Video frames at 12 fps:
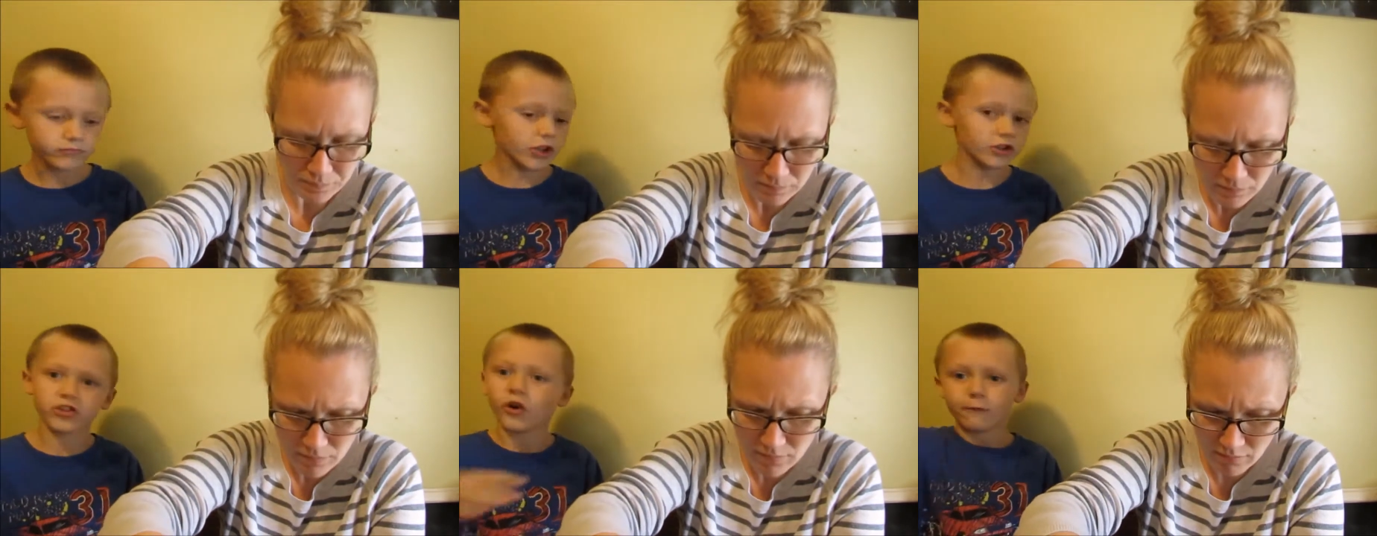
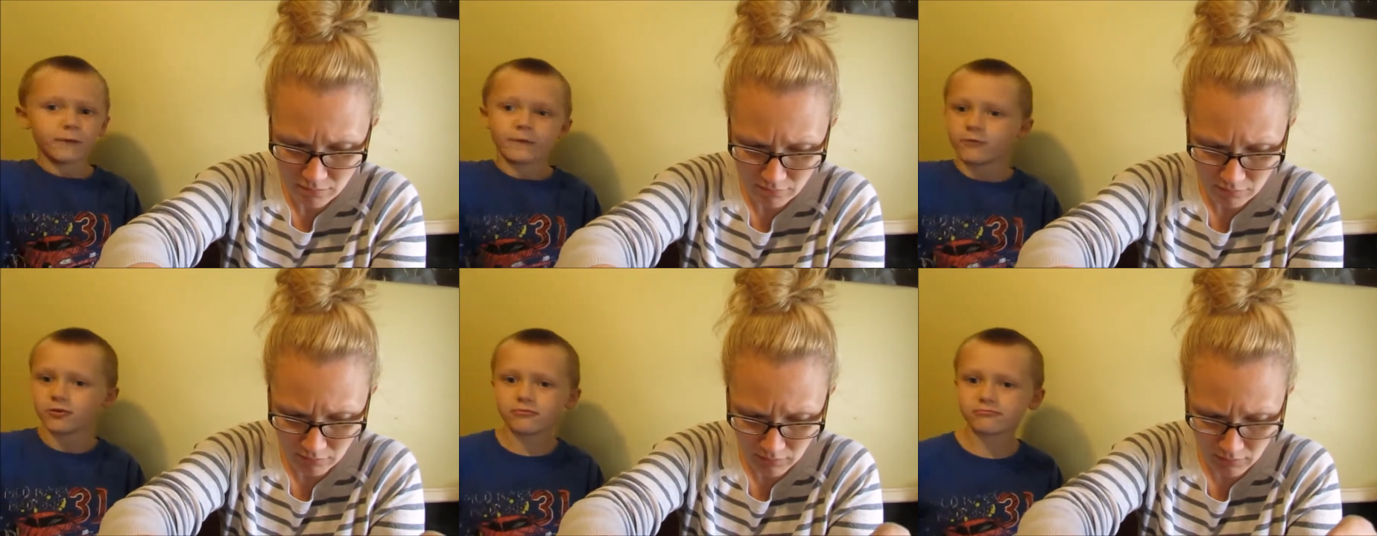Speaker 1: like no
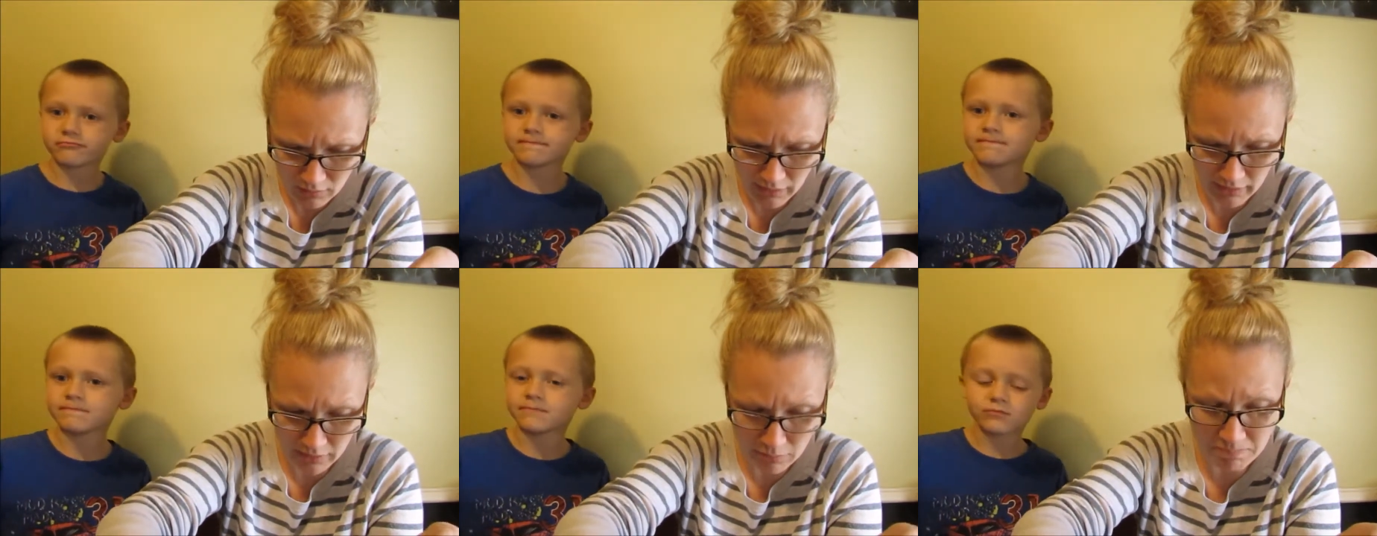flavor.
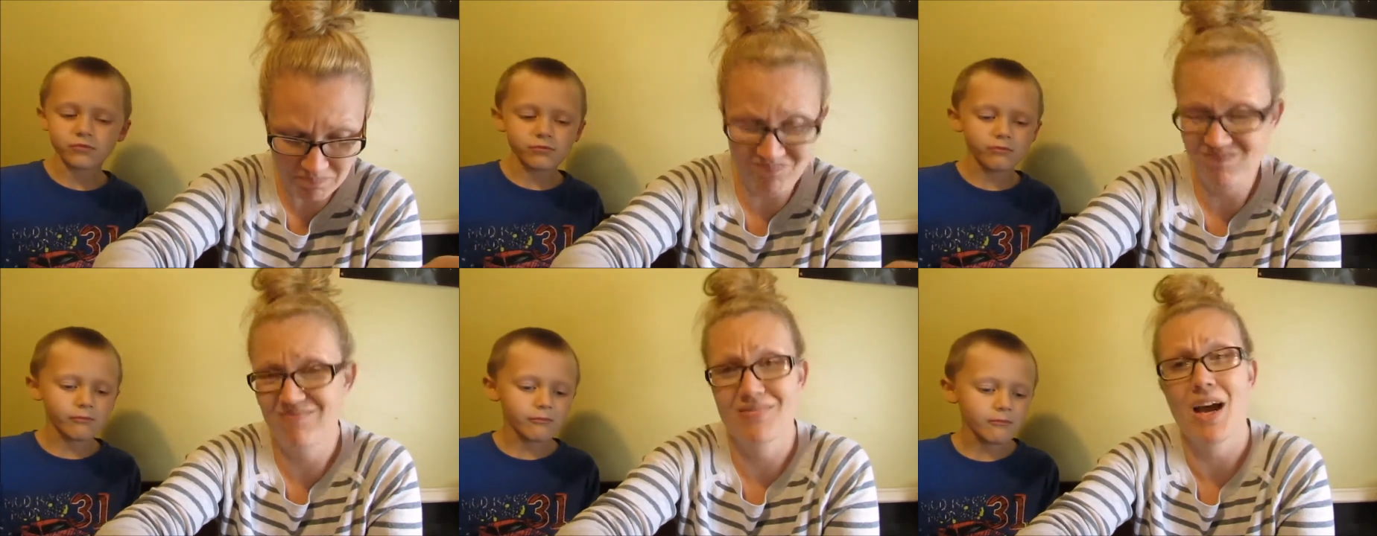Like,
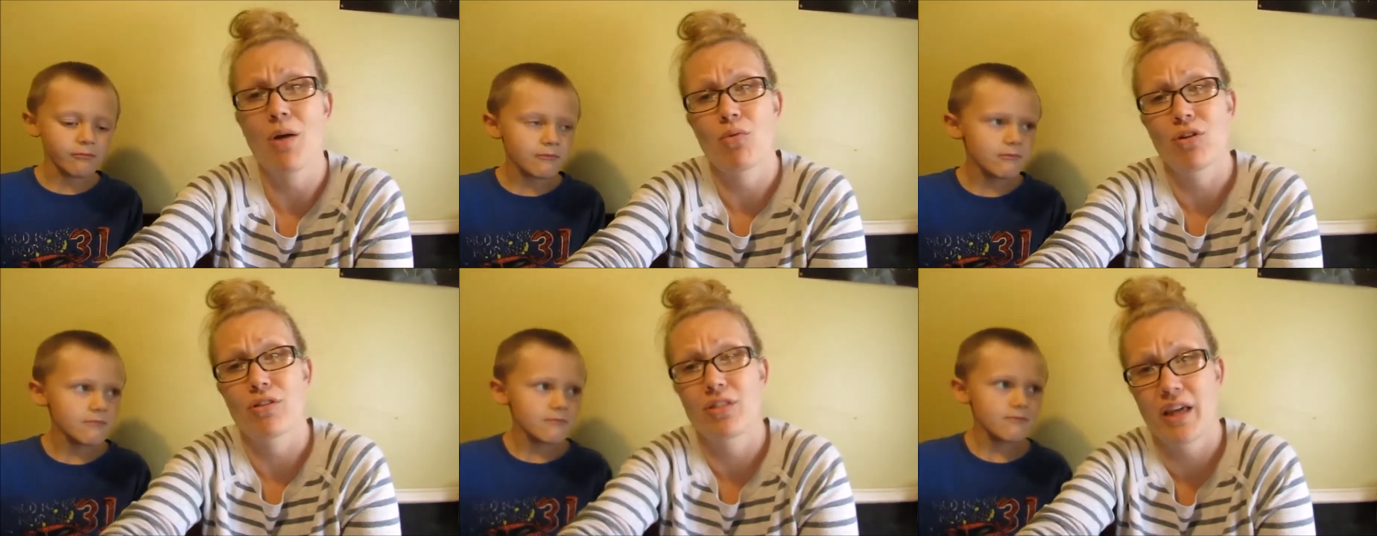not
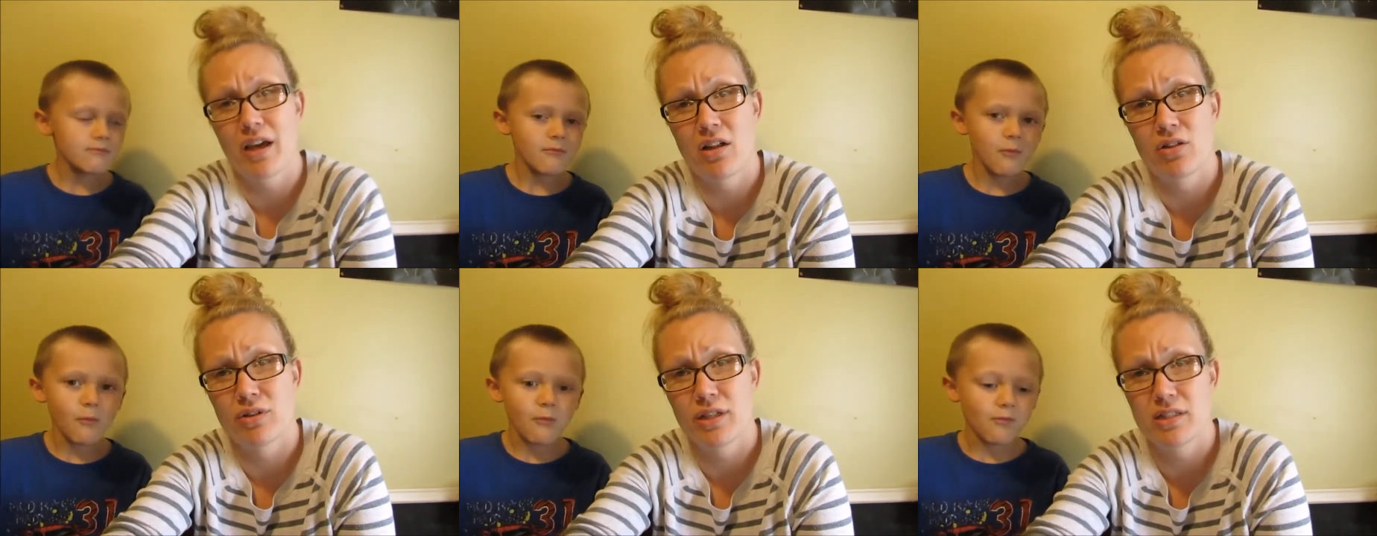worth the
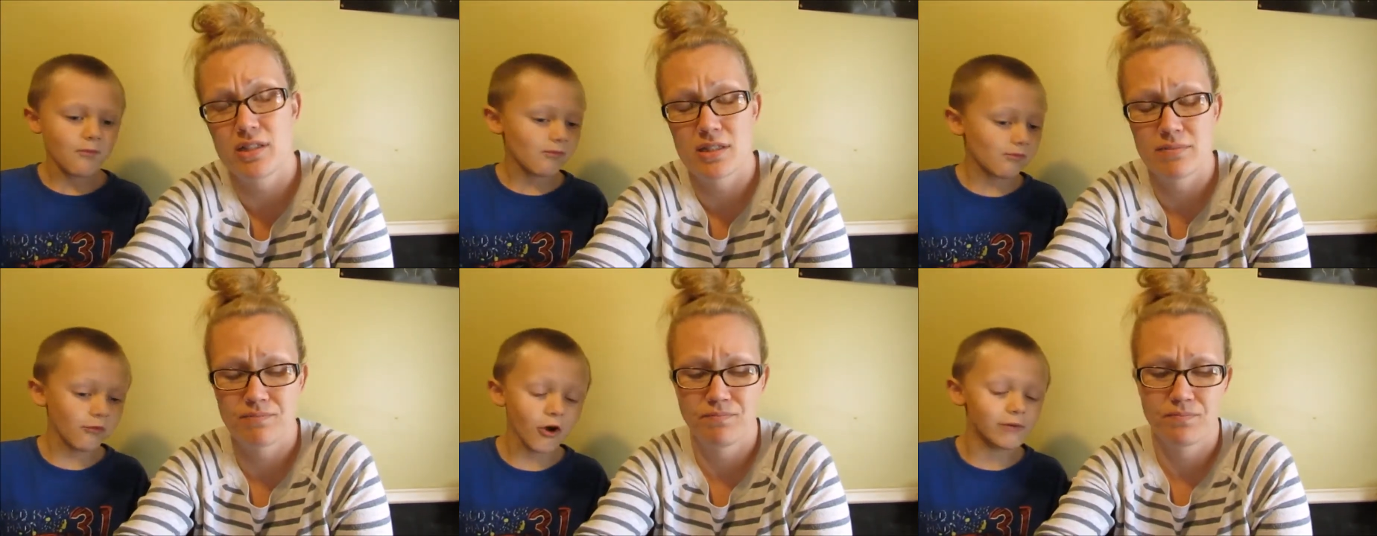calories.
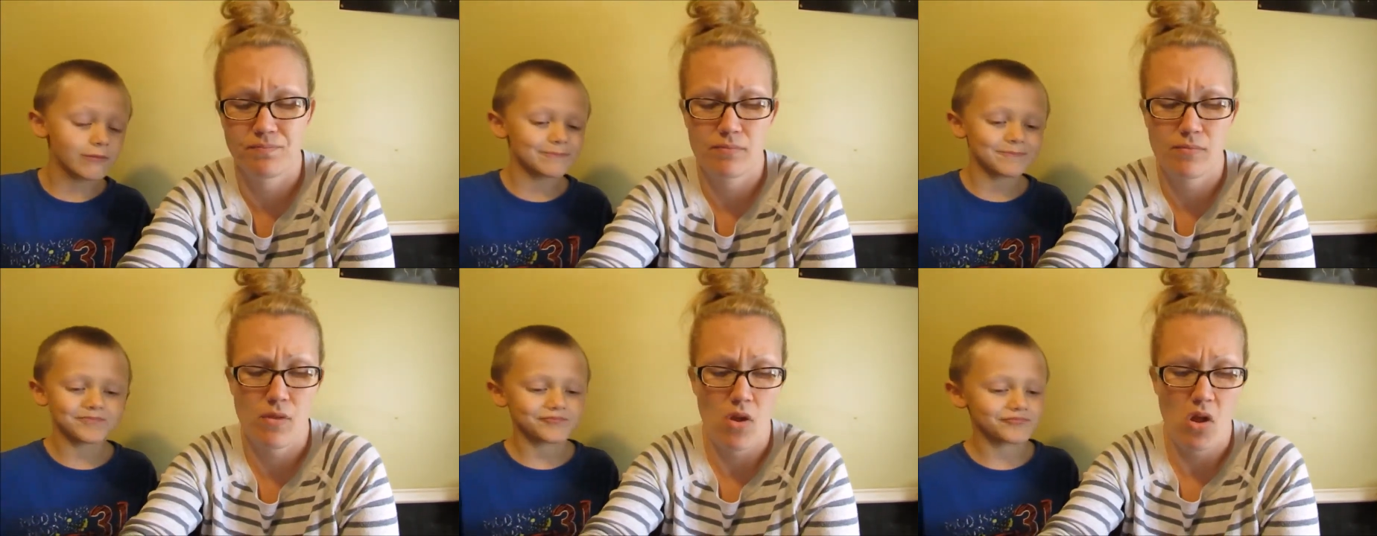Nope.
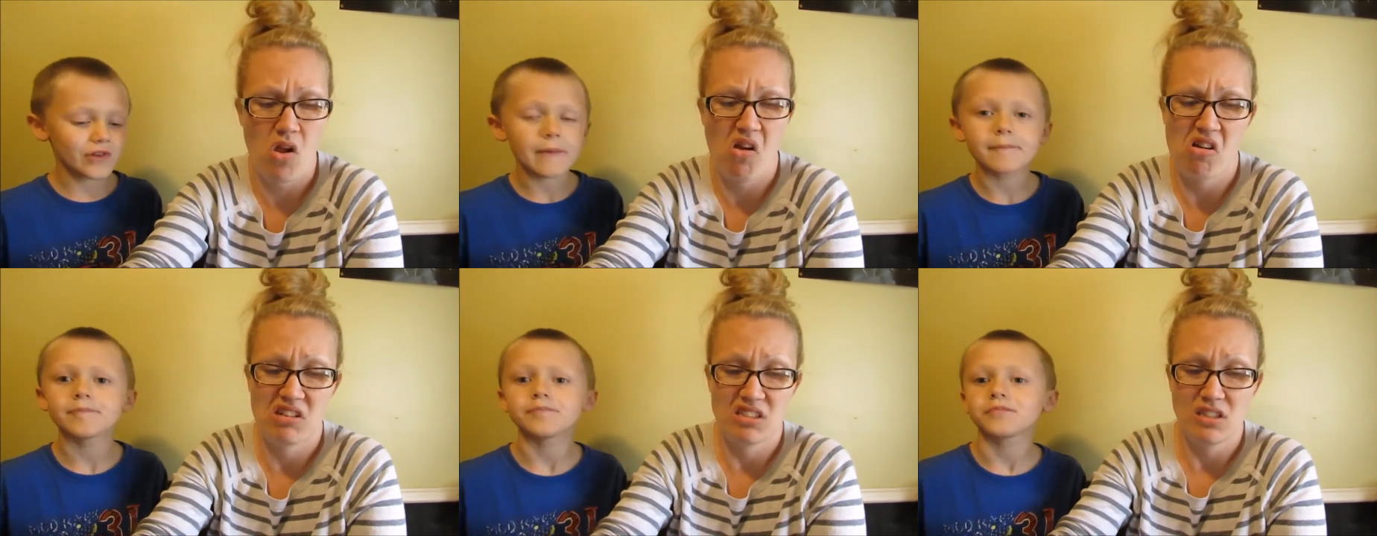
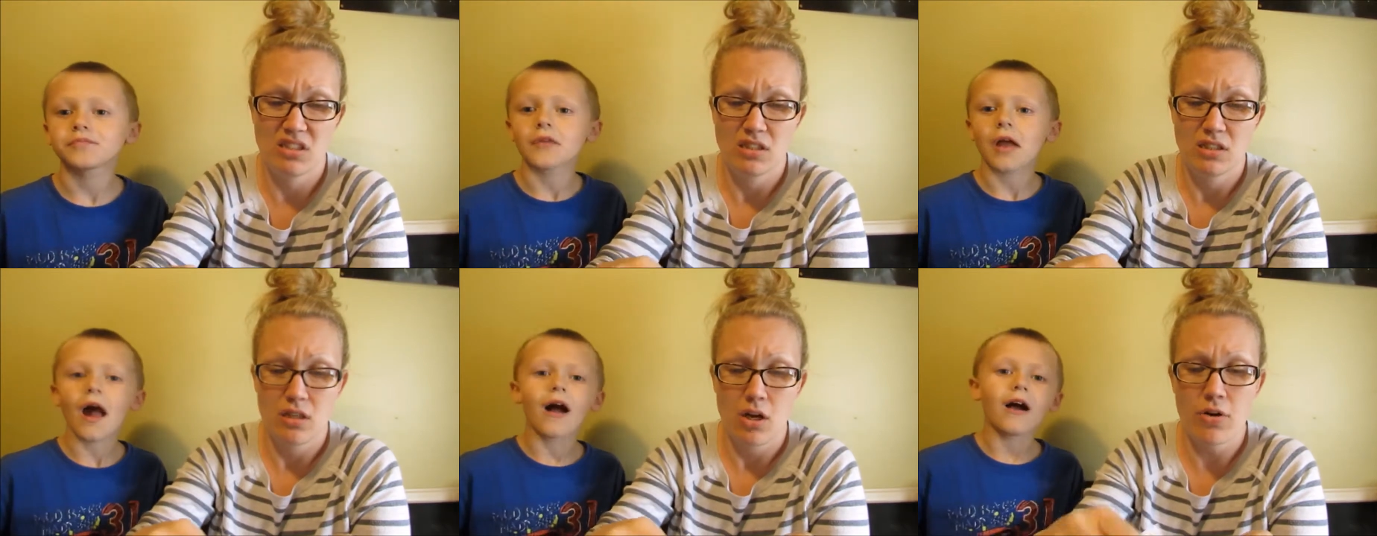
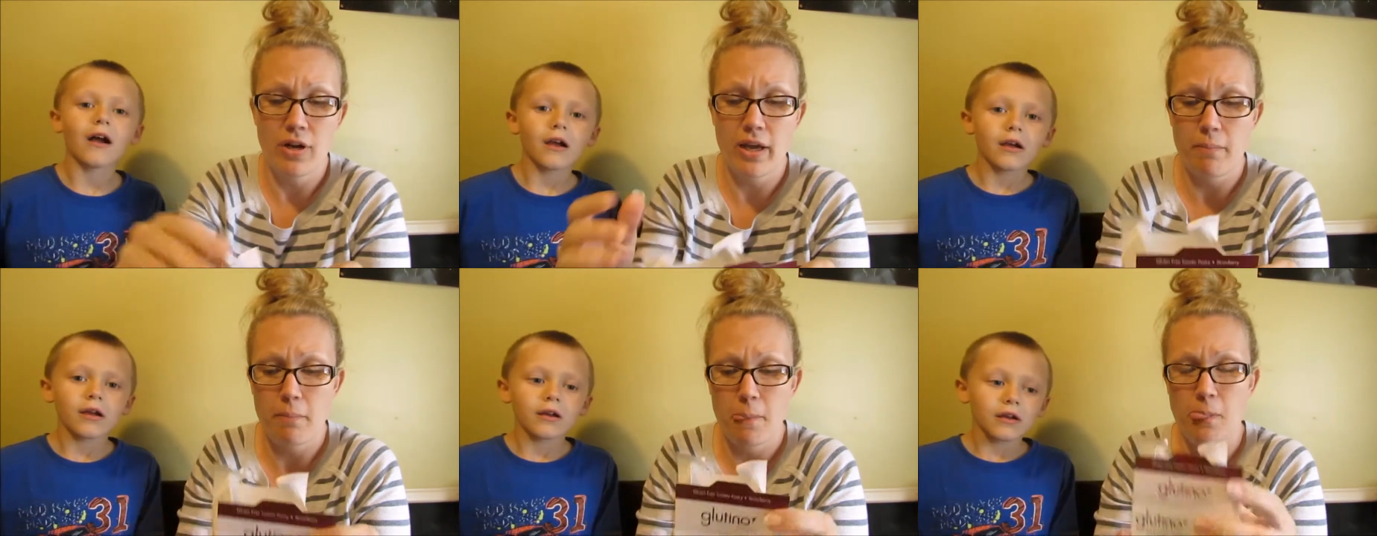All right,